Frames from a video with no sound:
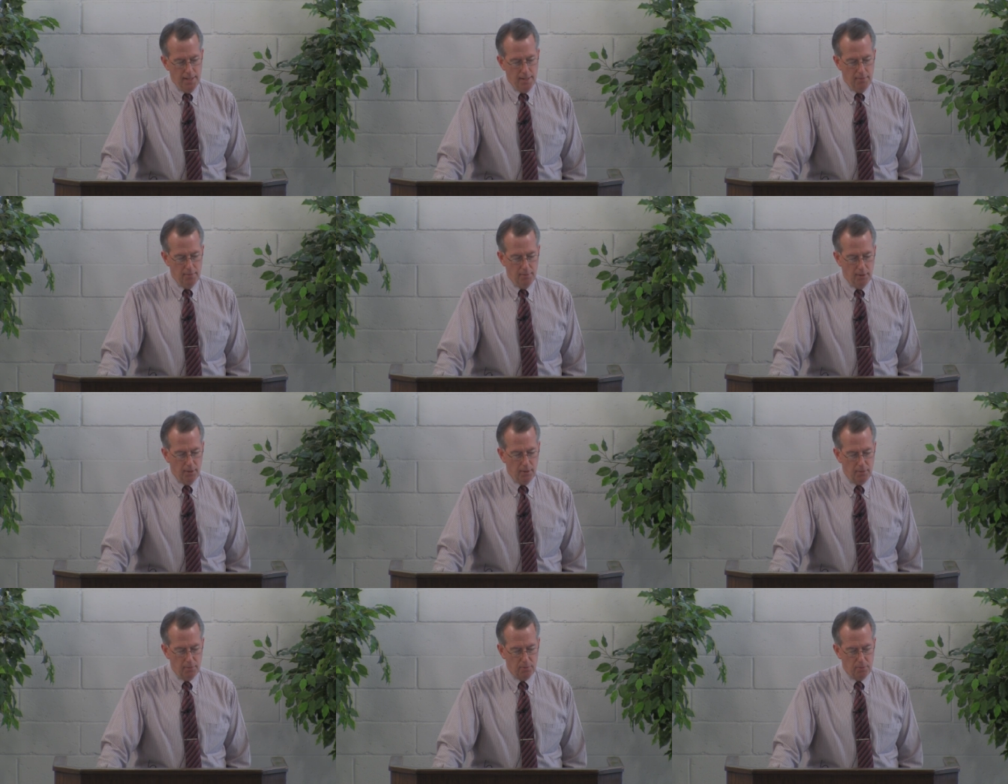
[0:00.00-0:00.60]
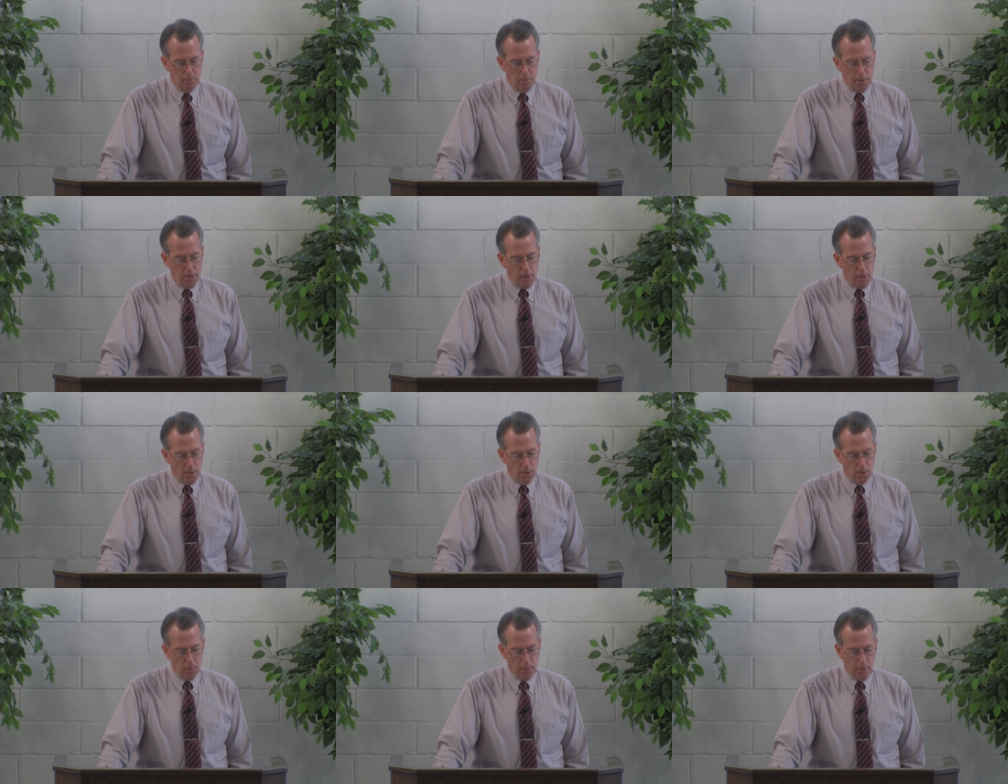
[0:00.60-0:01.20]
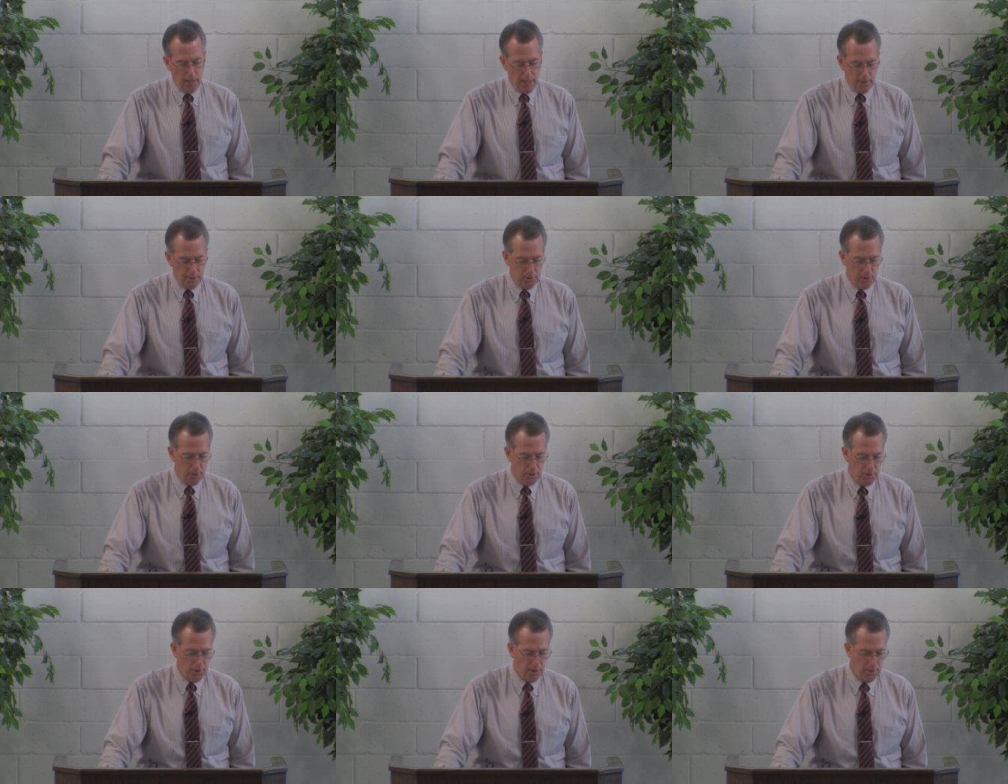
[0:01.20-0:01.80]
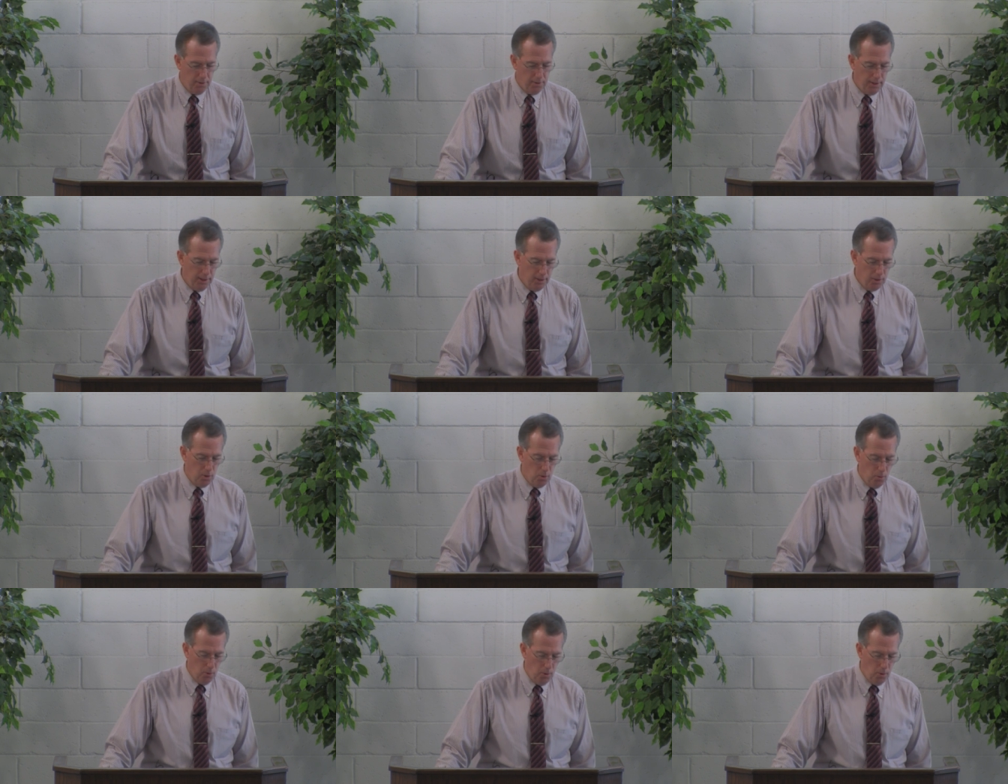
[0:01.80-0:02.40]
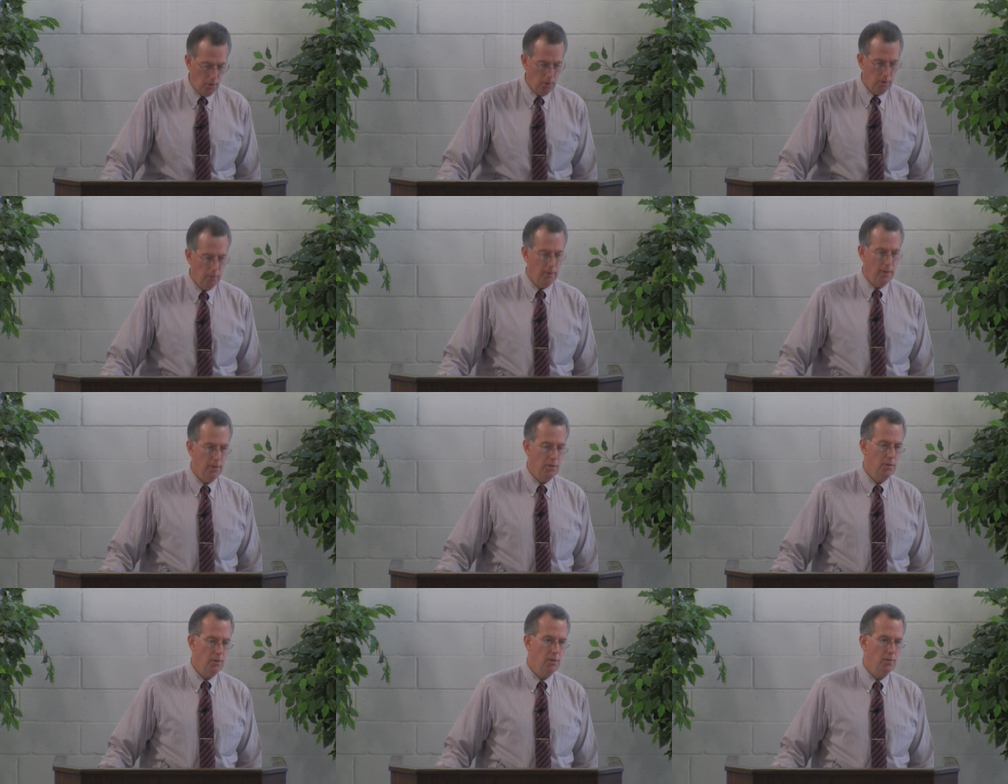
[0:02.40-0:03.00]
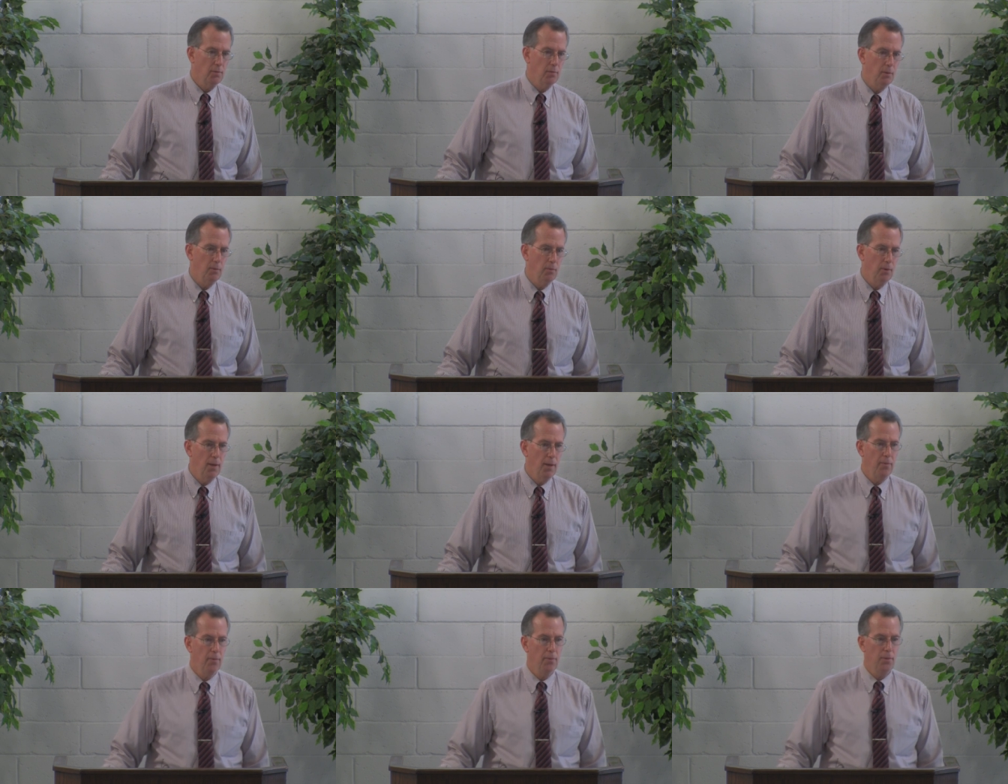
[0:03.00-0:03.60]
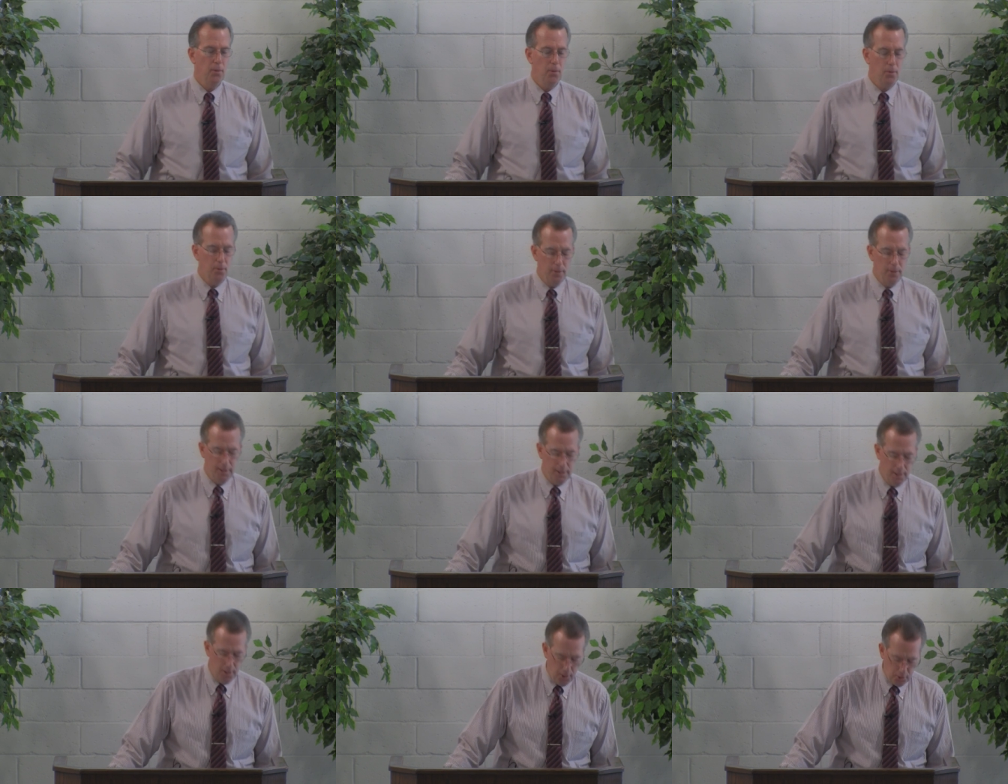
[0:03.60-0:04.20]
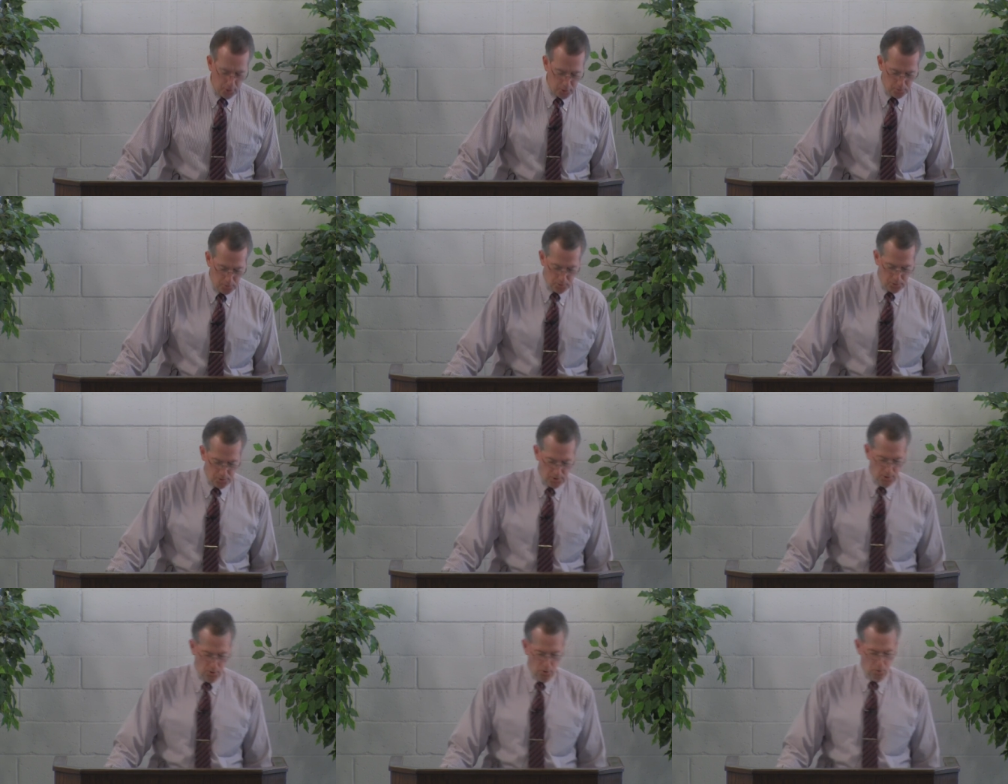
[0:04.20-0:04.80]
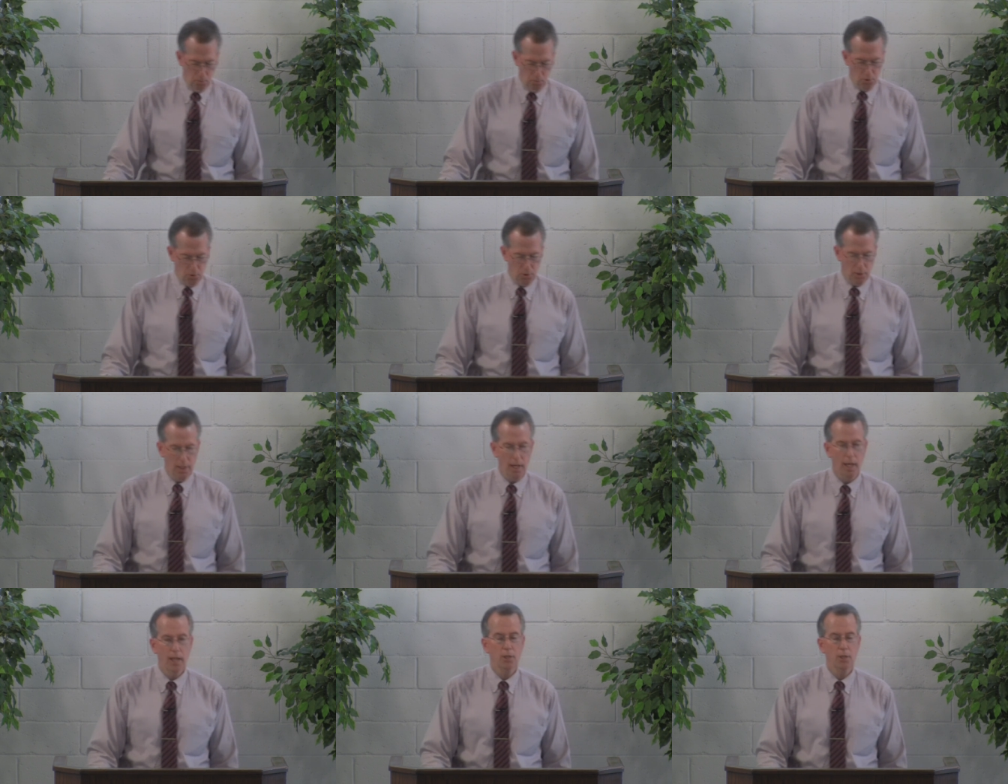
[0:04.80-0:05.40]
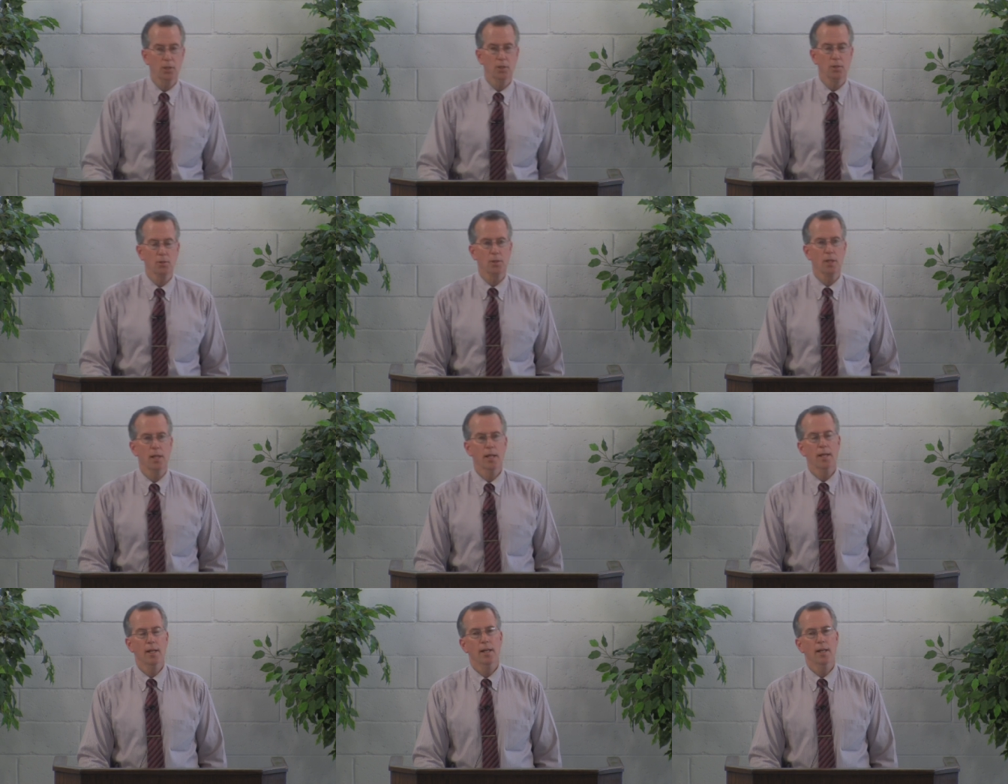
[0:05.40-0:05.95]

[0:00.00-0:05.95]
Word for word: very familiar passage, I think, to all of us. We've read through the Gospels on numerous occasions.